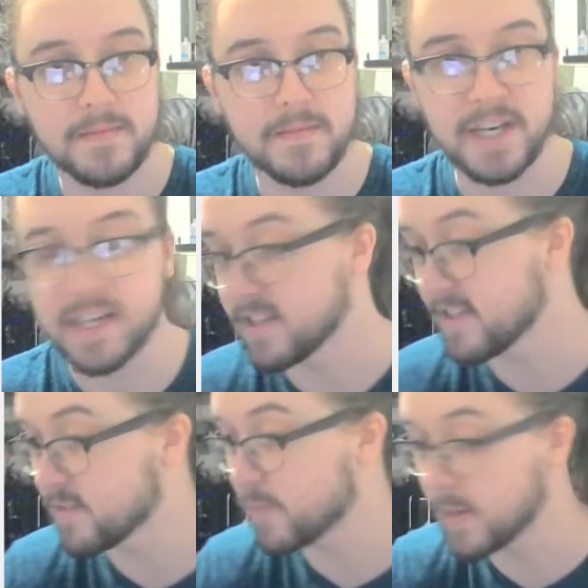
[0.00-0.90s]
Right? I think this
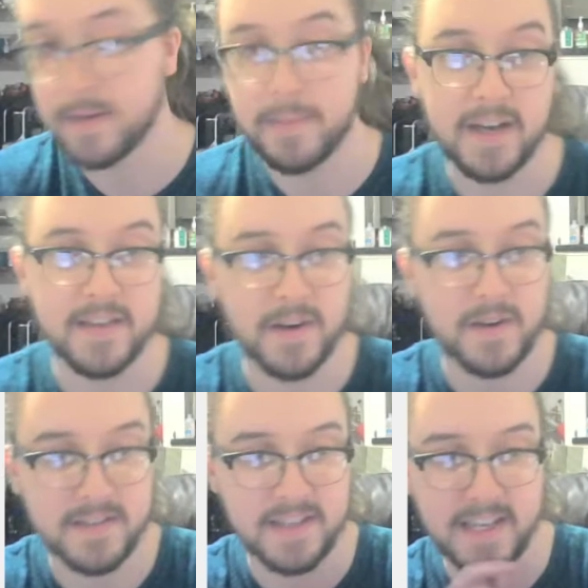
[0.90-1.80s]
is probably about as hard
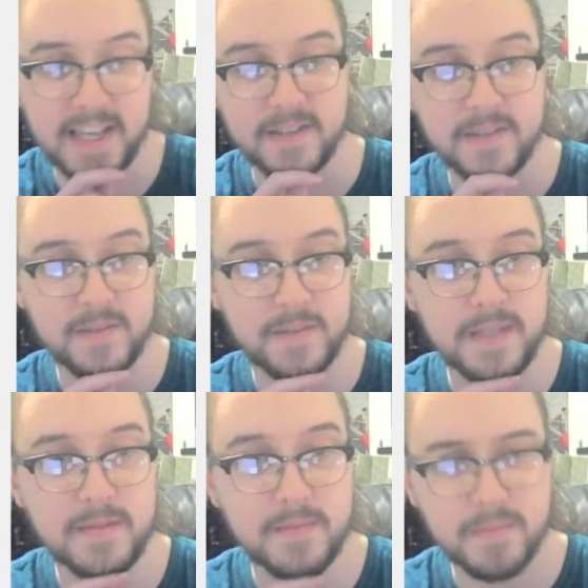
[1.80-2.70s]
as an encounter could
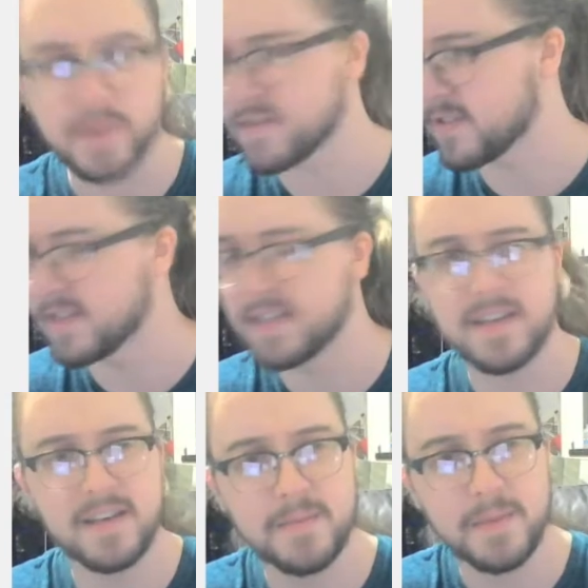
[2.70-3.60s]
be, personally,
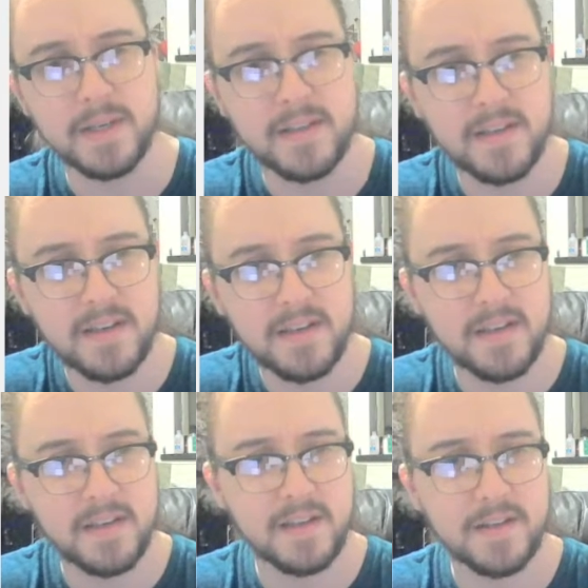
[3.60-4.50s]
but
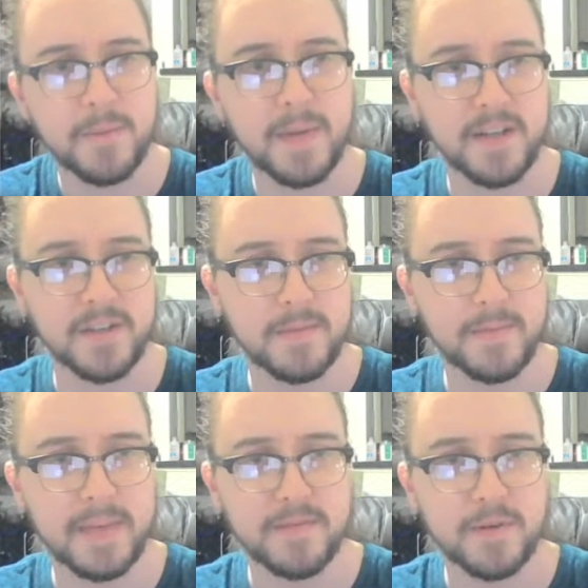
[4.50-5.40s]
your mileage
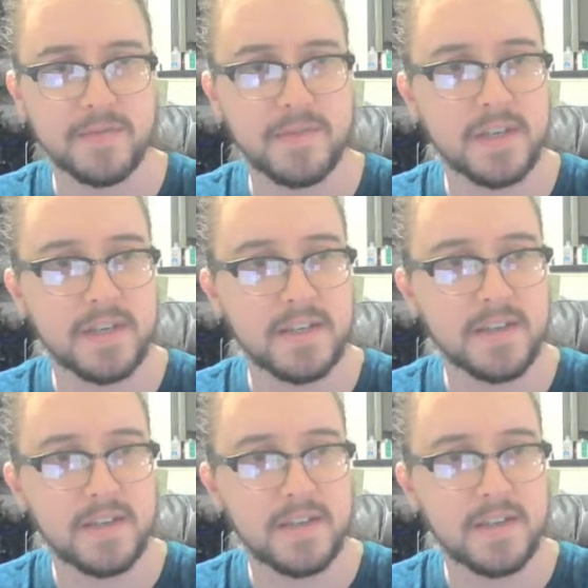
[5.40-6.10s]
may of course vary.